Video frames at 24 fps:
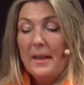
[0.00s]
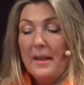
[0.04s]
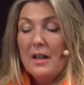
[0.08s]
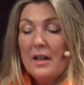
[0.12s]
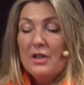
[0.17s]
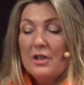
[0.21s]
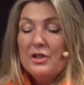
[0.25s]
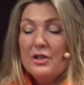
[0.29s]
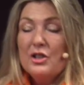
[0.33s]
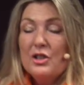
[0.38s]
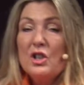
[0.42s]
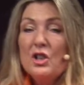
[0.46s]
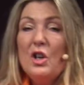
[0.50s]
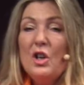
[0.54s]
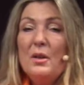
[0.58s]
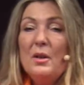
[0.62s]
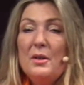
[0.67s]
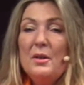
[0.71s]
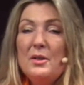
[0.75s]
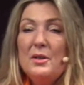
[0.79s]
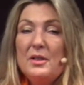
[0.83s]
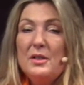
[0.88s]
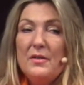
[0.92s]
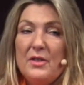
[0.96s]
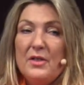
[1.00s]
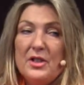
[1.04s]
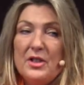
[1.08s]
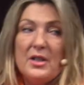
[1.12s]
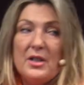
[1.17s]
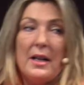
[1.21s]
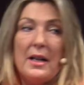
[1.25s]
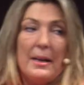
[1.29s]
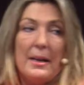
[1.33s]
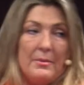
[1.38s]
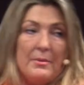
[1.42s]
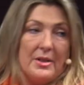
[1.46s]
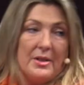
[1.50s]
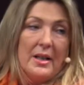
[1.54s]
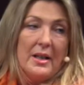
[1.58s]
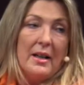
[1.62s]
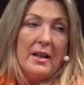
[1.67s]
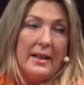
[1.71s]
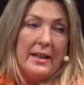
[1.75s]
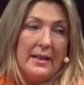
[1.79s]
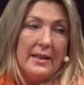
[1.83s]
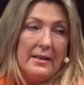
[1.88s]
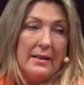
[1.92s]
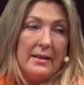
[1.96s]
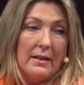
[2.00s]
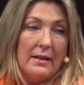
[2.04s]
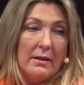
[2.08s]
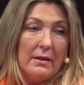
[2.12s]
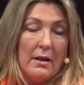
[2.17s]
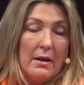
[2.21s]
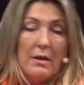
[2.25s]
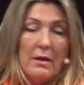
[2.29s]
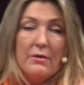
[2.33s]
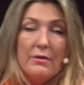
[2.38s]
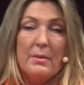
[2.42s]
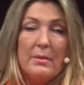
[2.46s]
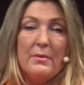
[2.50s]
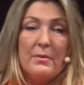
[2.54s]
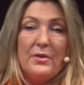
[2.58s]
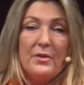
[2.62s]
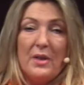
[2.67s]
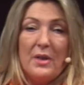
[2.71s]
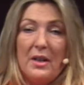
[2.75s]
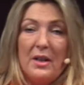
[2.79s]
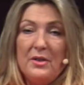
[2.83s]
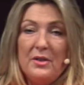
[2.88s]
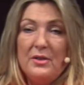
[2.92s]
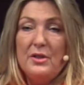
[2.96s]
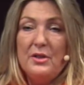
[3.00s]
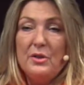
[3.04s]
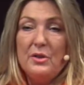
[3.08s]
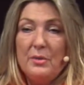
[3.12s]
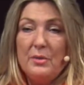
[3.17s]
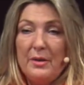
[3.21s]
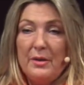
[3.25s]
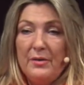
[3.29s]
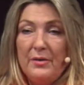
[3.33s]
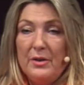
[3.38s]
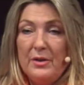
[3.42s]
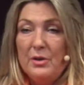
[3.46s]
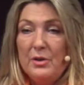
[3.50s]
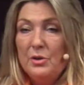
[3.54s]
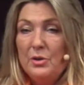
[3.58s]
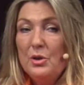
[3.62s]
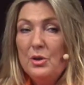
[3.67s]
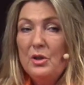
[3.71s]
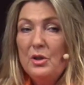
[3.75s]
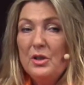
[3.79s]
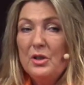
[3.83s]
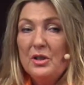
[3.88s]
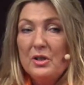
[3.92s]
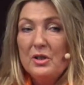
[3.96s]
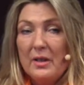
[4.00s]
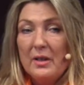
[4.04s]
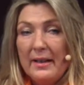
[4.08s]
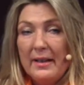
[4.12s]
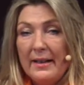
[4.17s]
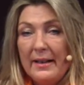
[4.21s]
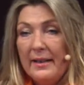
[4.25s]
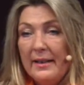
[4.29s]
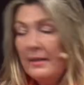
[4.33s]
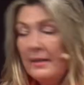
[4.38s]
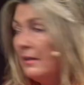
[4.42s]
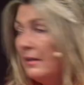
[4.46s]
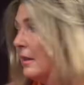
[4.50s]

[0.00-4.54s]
scholars of the time to Highclere, from Francis Griffiths to Le Grand